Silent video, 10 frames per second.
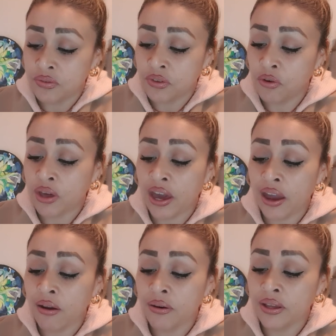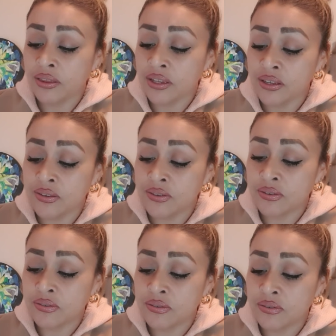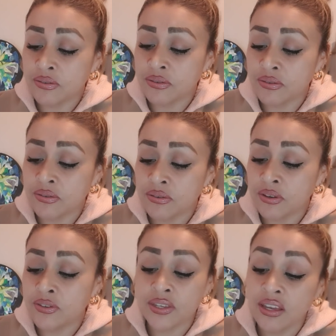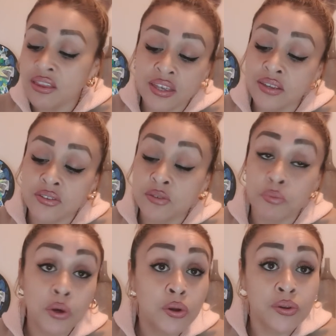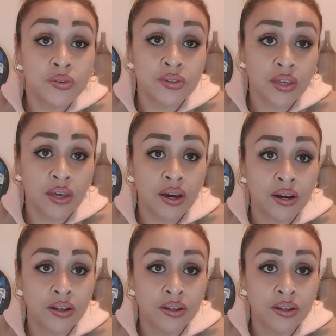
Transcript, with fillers: you're carrying these you're seeing things as burdens here.